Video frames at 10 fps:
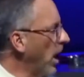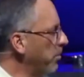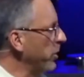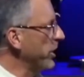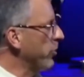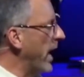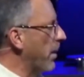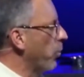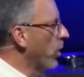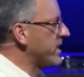Billy Graham
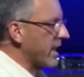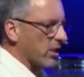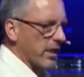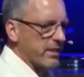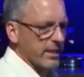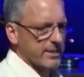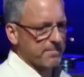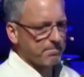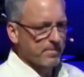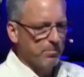once said it like this.
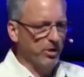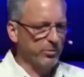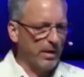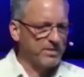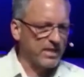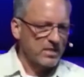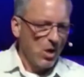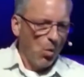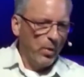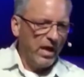Billy Graham says,
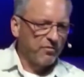we have